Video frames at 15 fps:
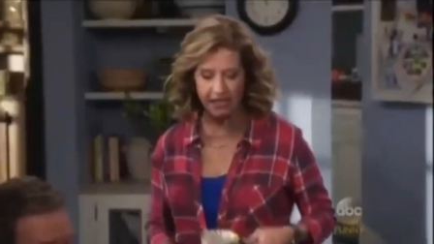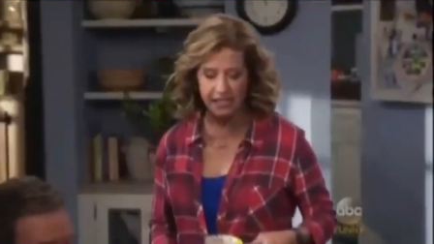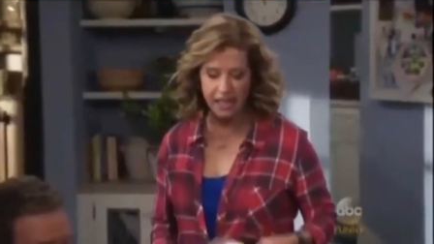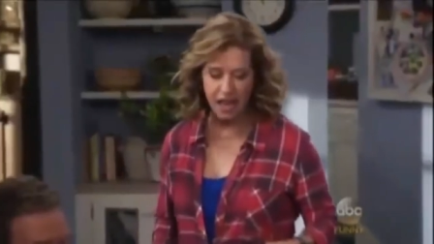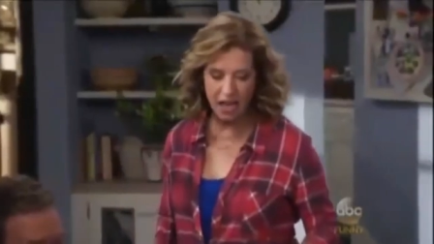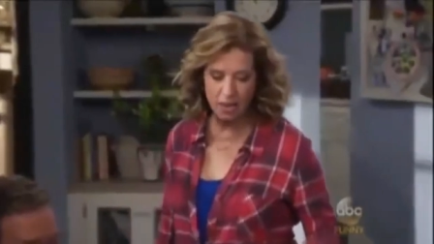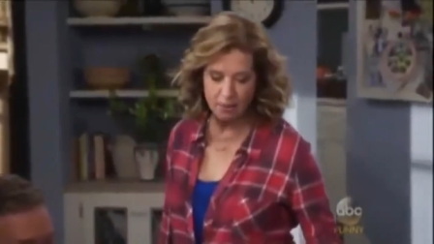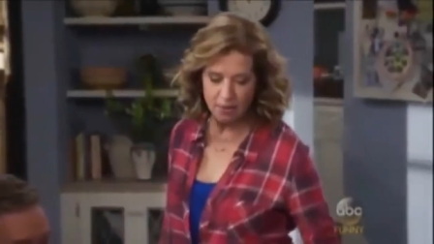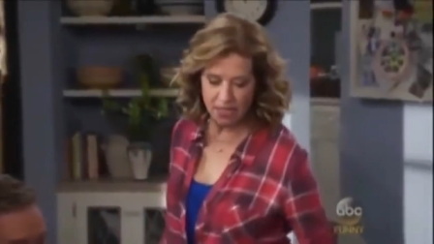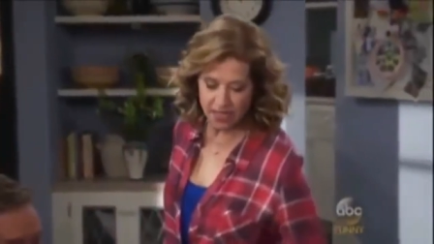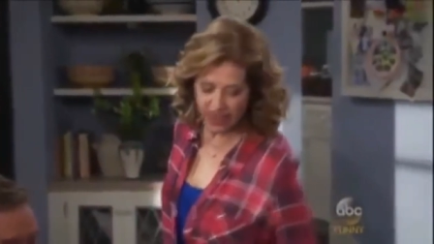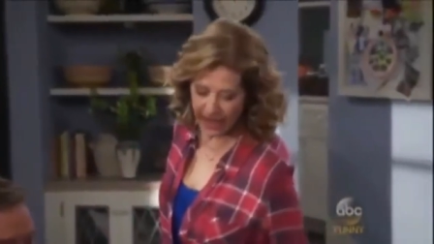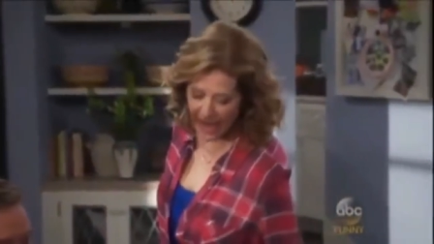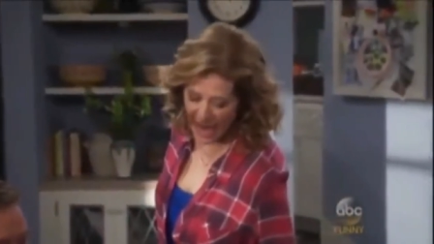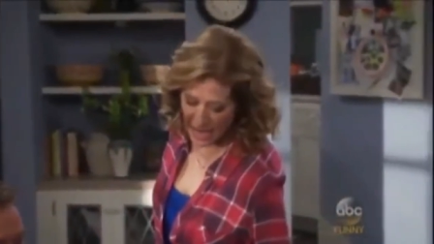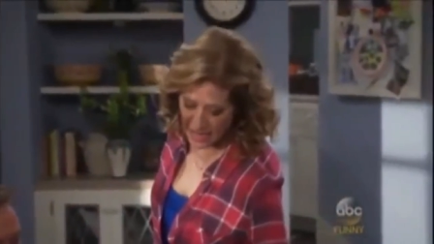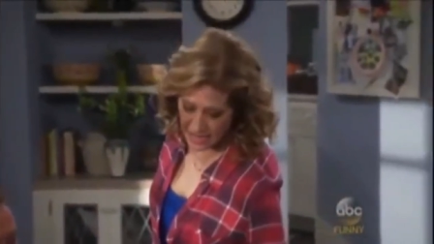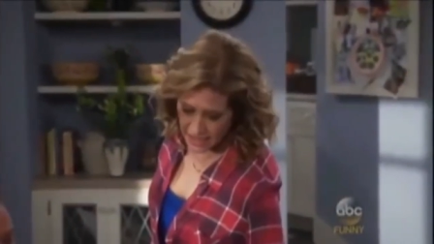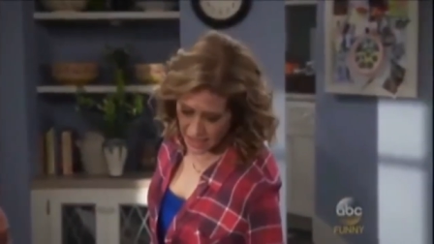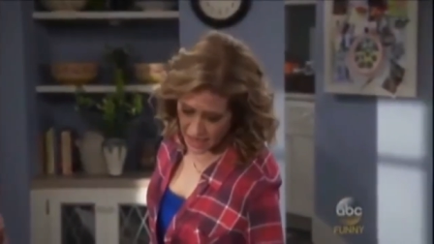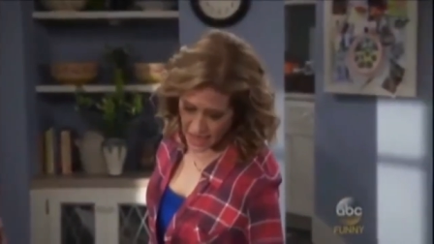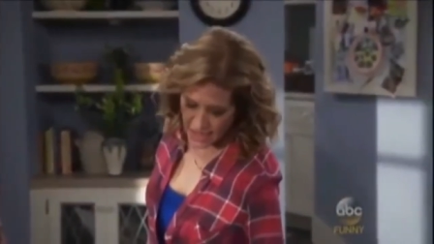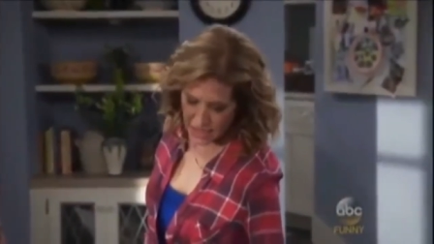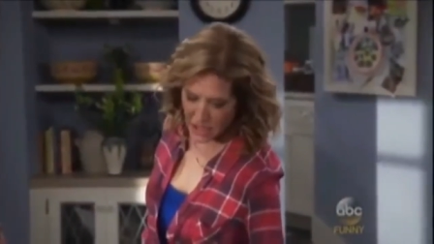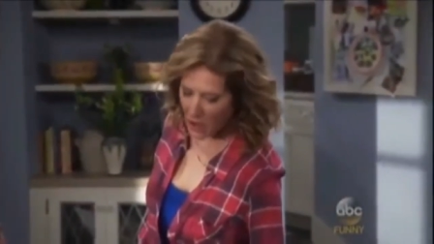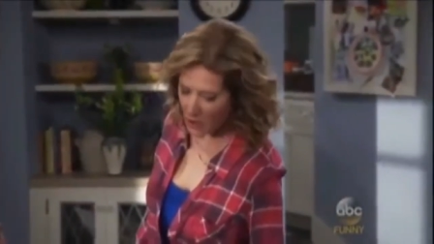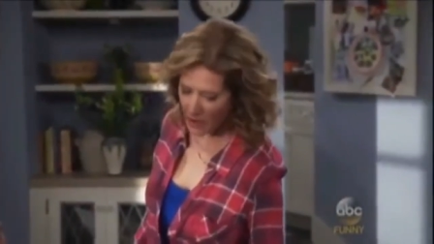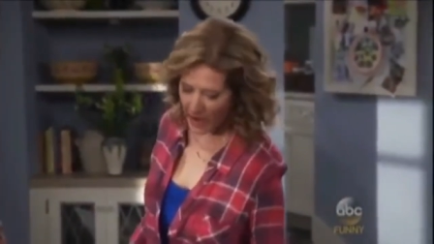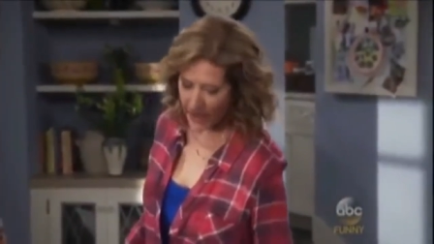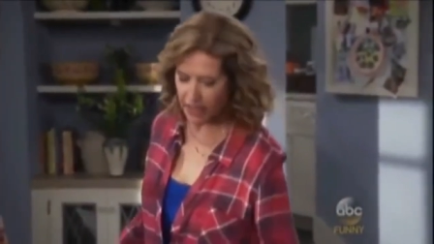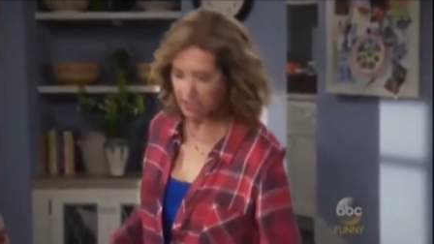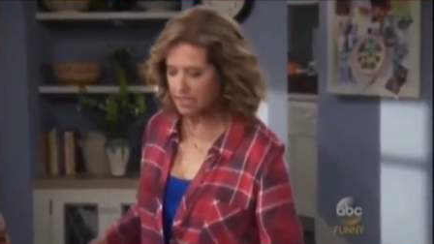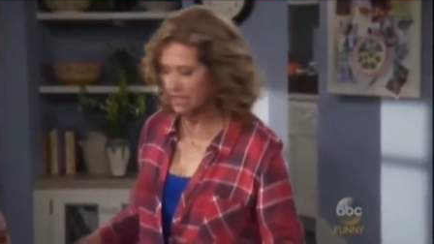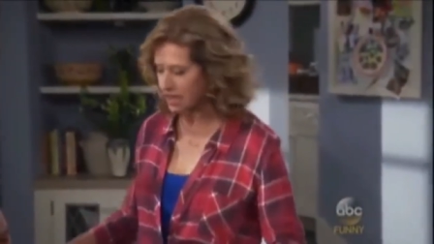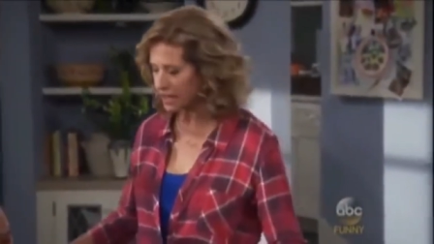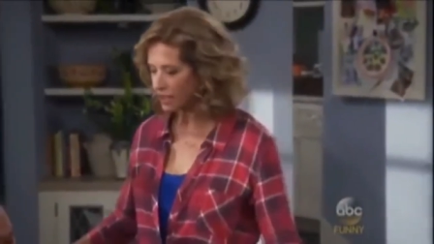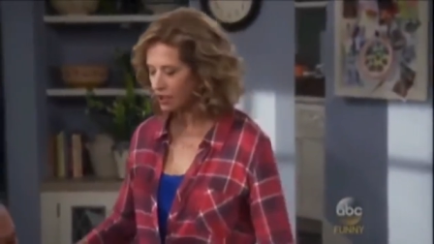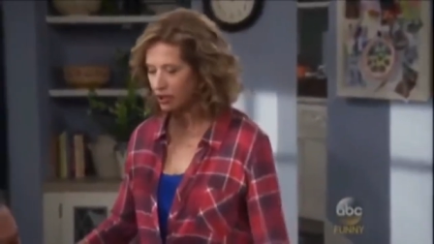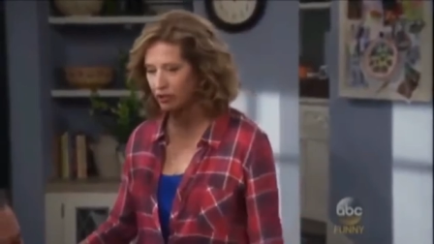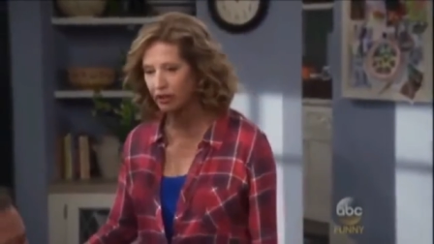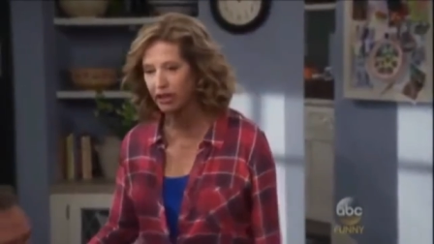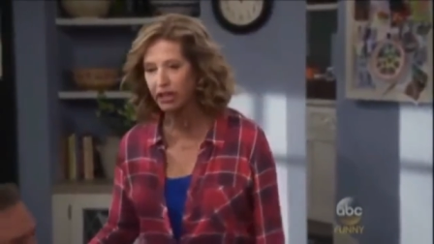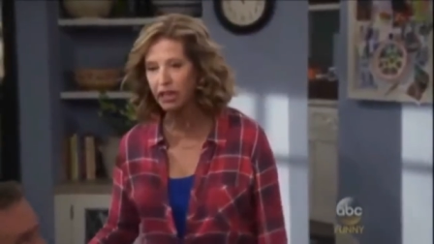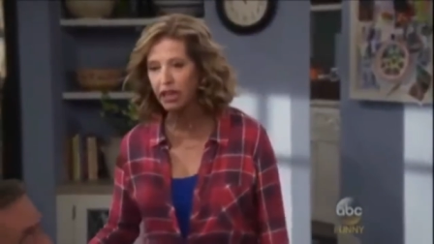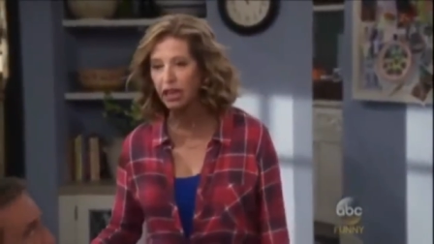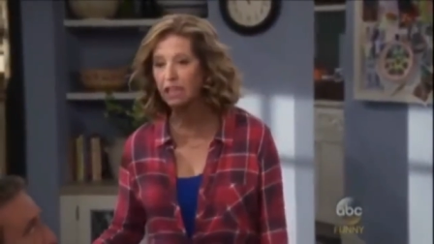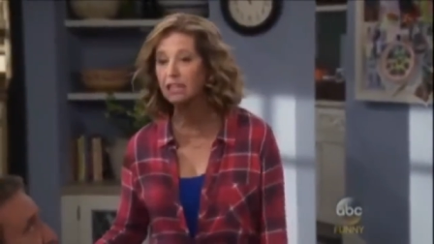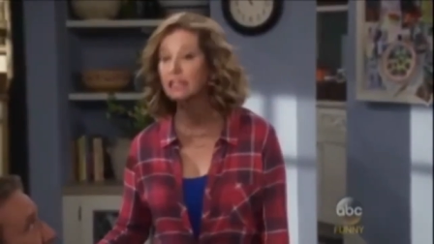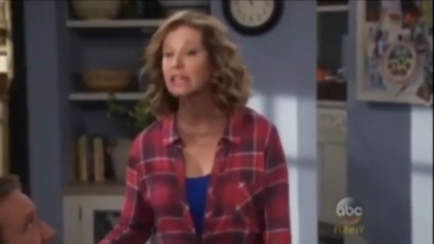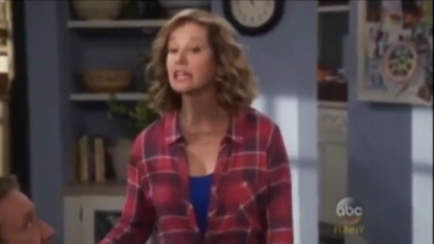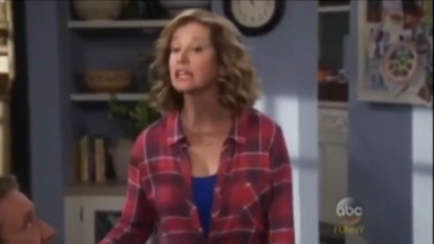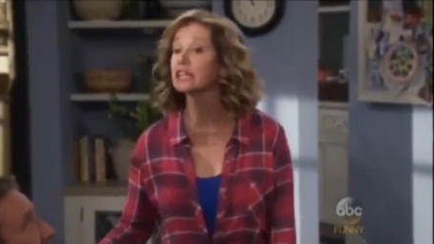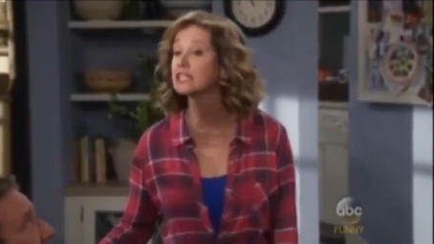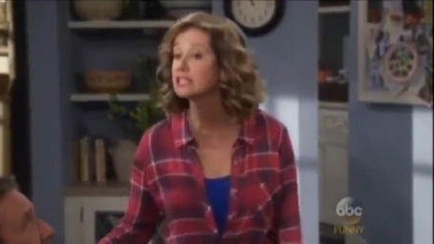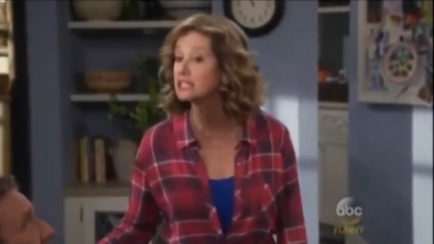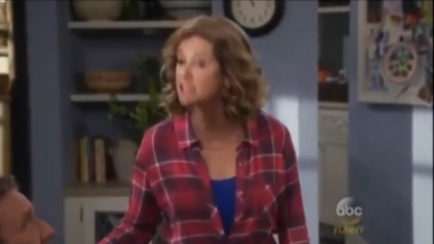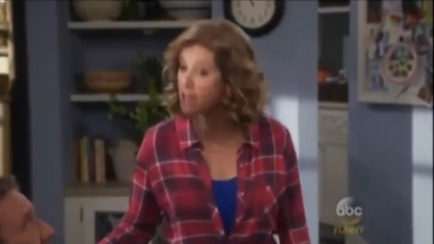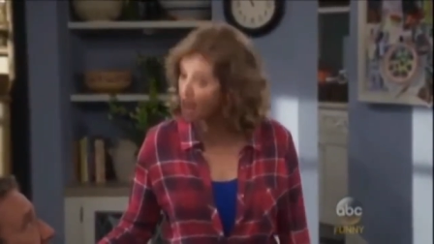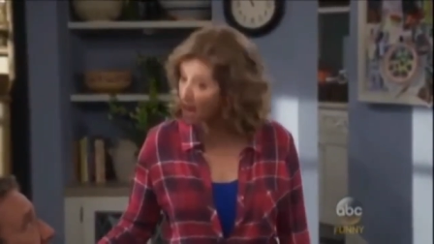It's not a mistake. I donated to Hillary. I think it's